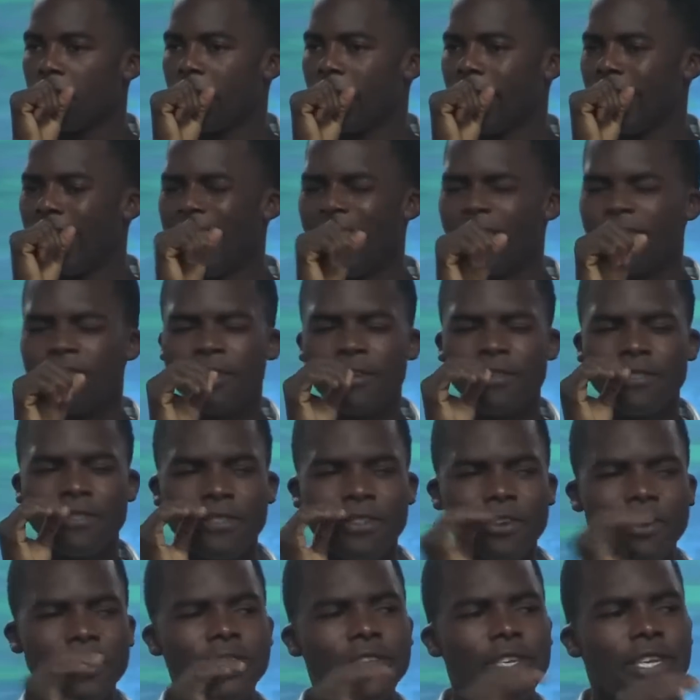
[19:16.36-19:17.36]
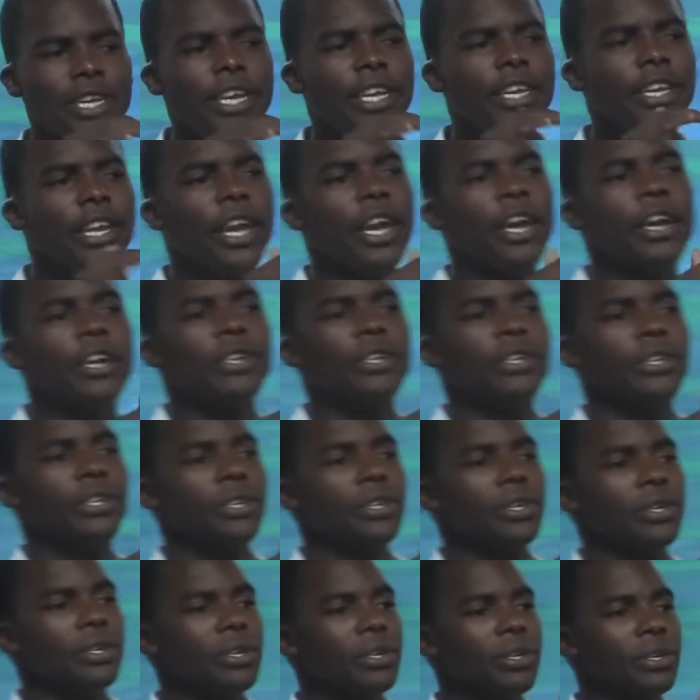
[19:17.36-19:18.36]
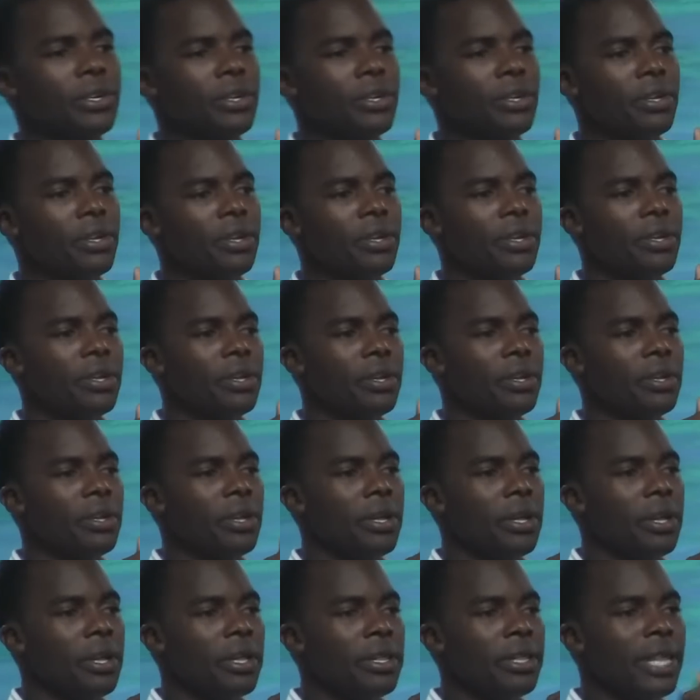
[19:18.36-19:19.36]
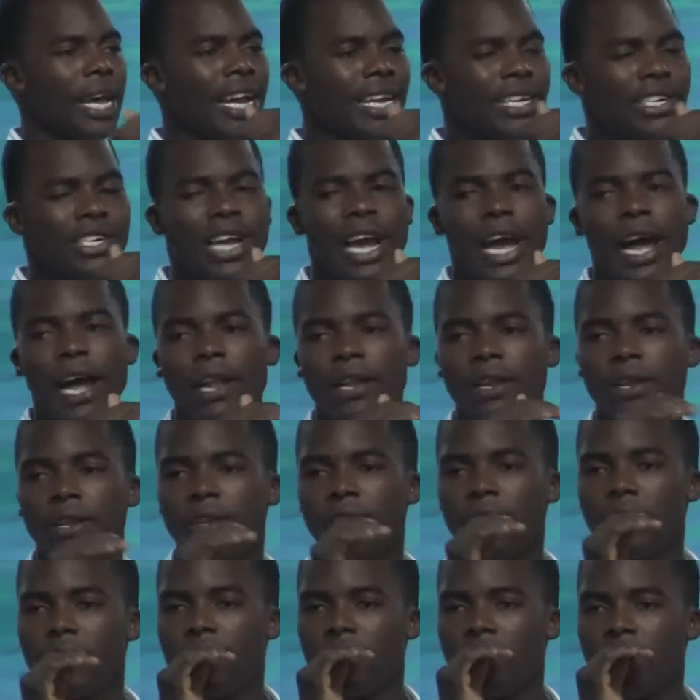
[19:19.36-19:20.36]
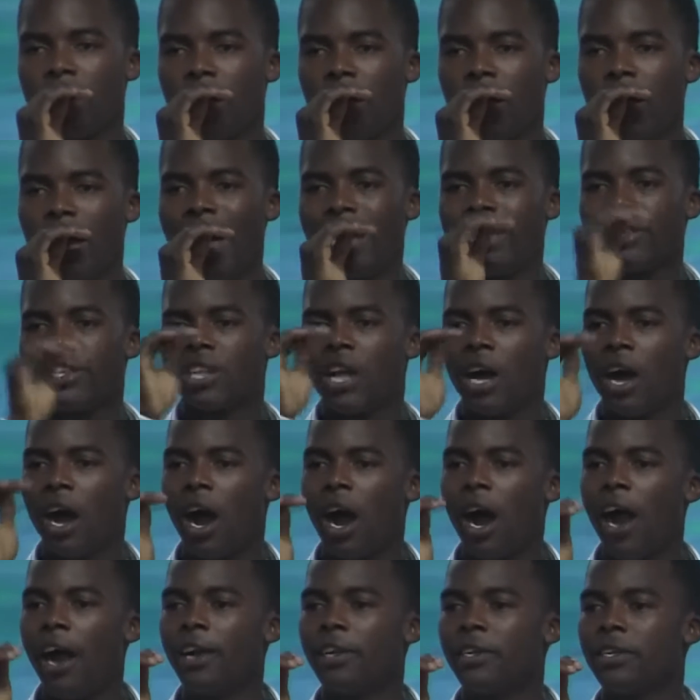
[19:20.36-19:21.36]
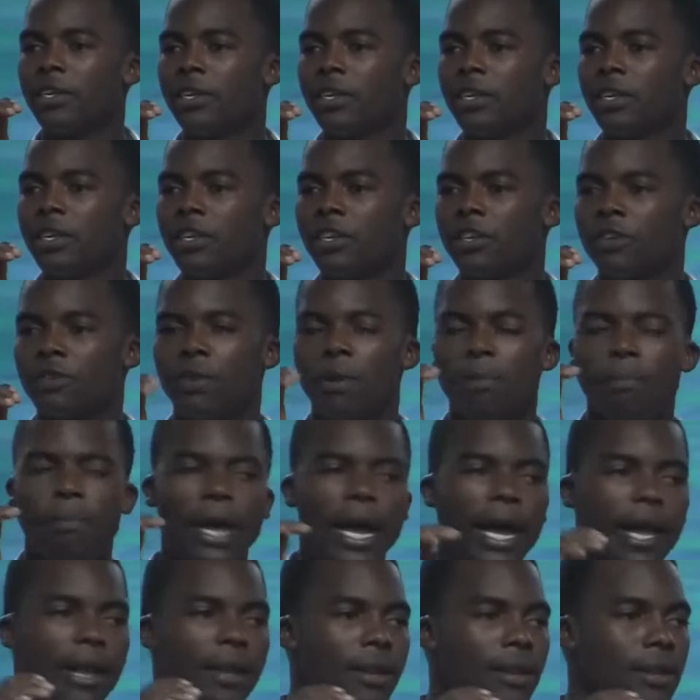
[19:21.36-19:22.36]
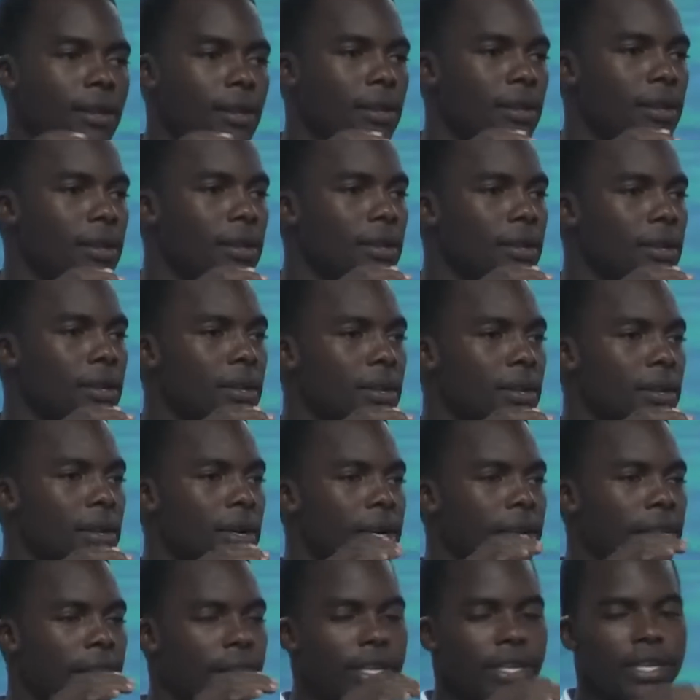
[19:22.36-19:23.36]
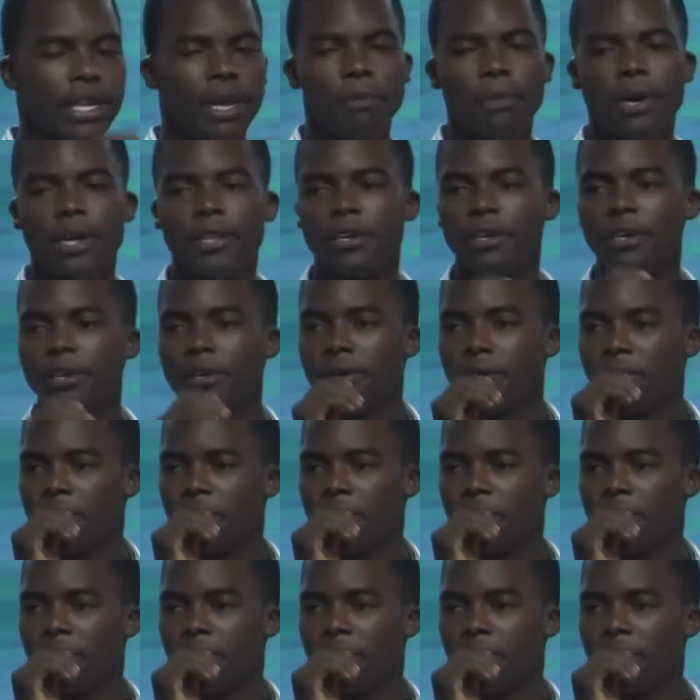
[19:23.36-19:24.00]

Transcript: And after 13 years, that child has the heart to rebel against their mother.